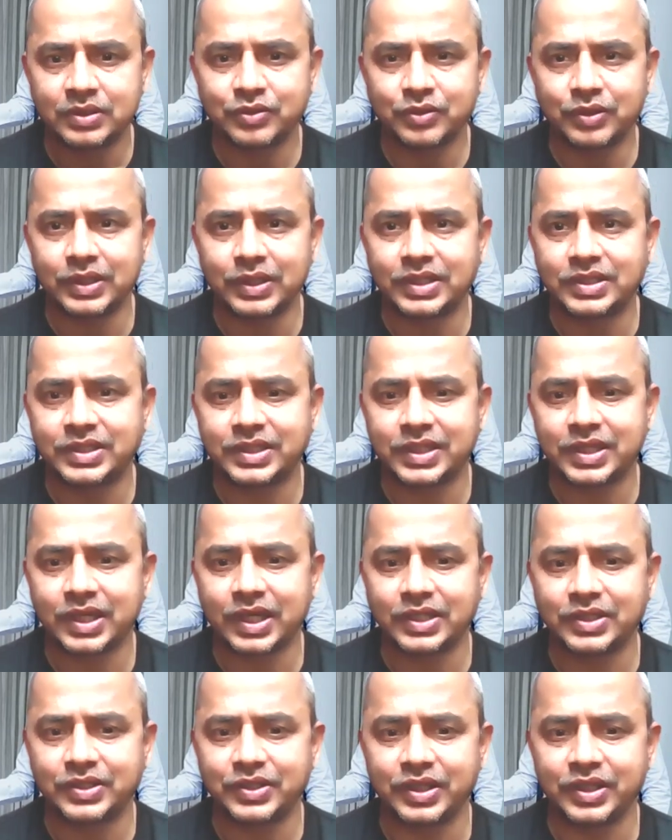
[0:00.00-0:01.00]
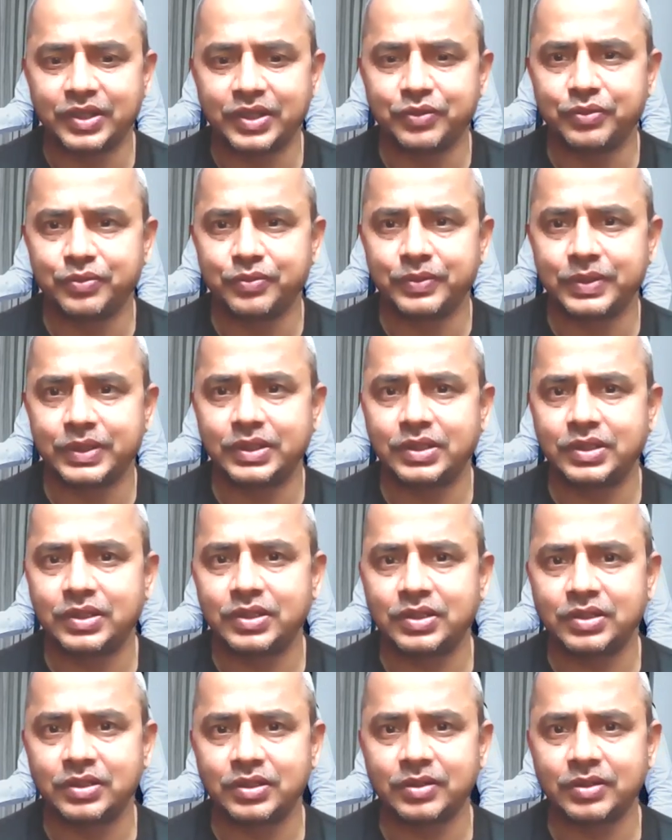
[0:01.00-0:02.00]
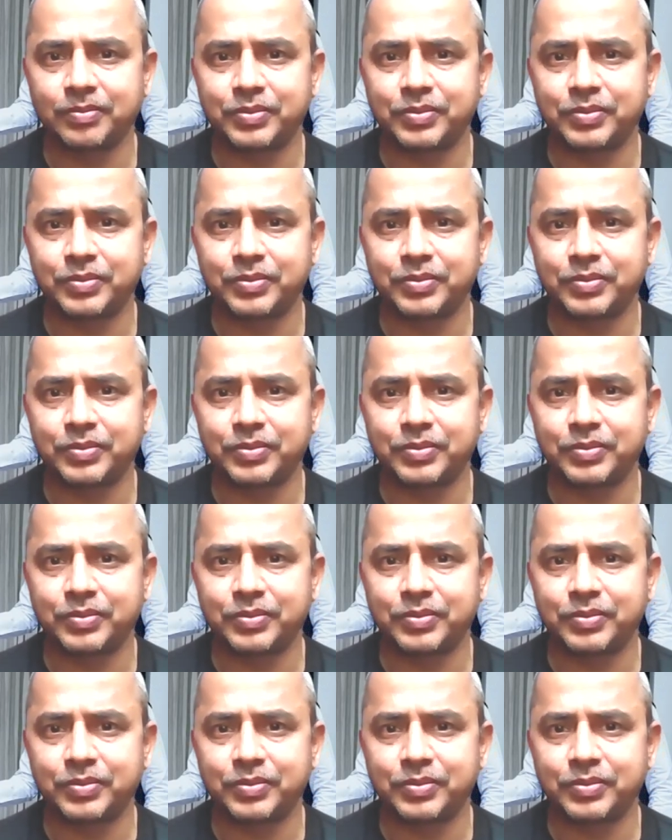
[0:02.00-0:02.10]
So let's continue with the